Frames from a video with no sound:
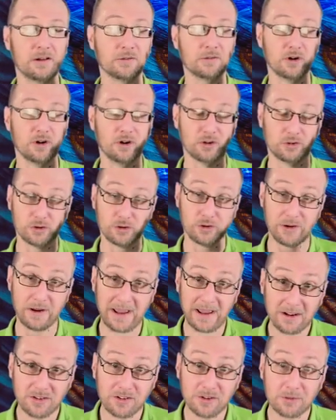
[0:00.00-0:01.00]

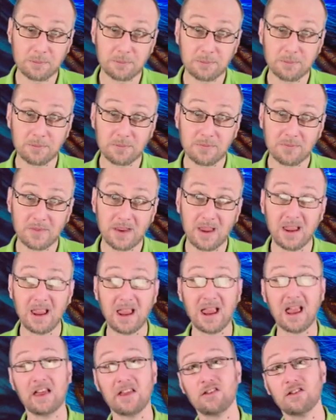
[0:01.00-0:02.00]
contract,
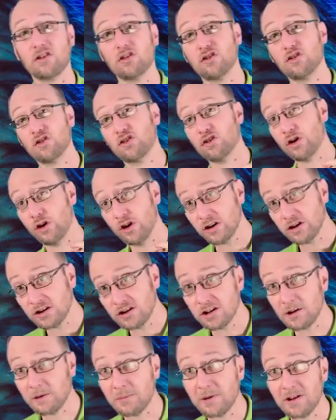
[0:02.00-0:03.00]
and the
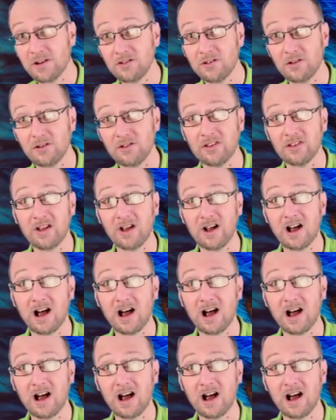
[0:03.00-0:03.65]
circular muscles in the